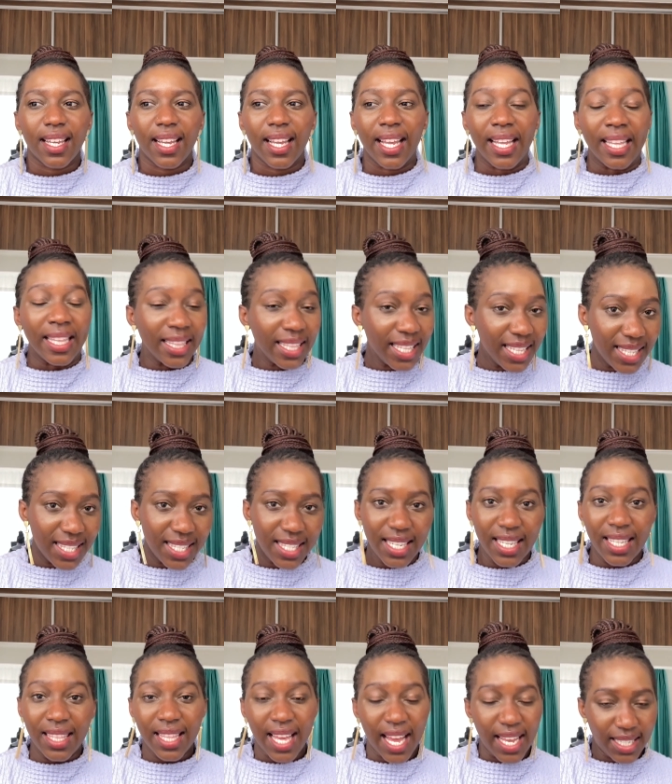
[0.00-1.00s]
in this
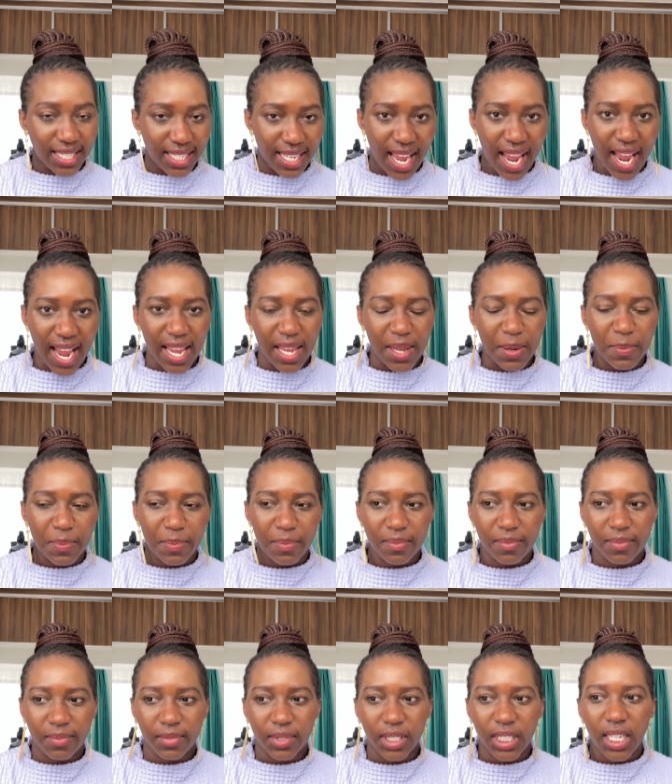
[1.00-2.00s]
in that time,
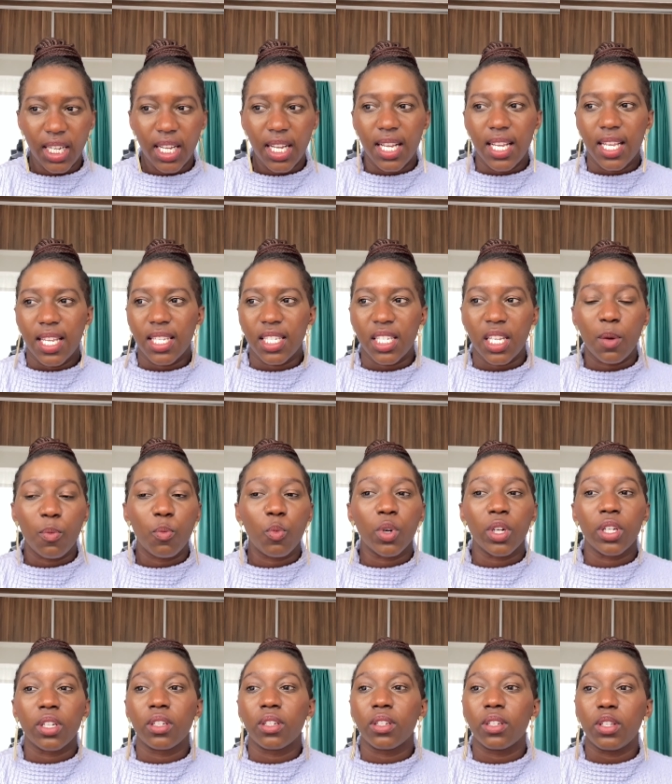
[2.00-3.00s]

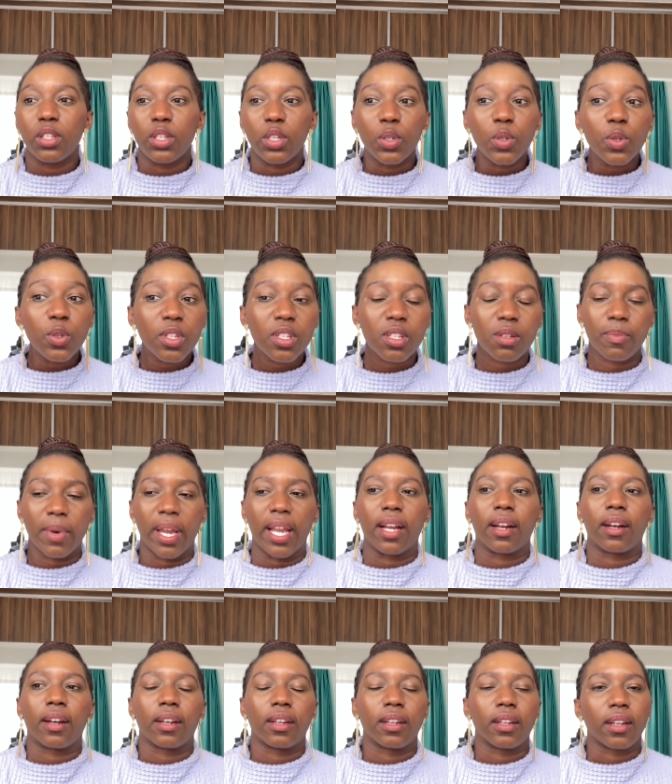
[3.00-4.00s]
someone used my
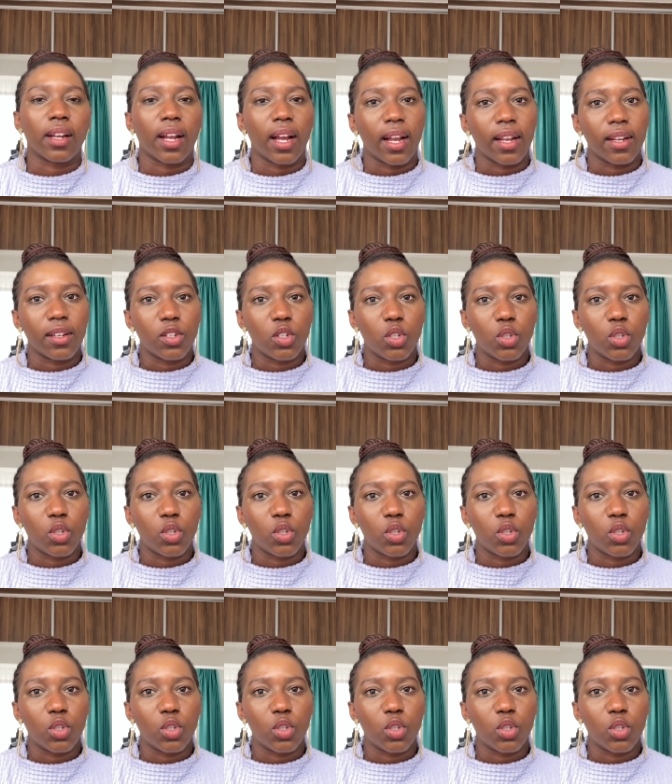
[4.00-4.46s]
credit card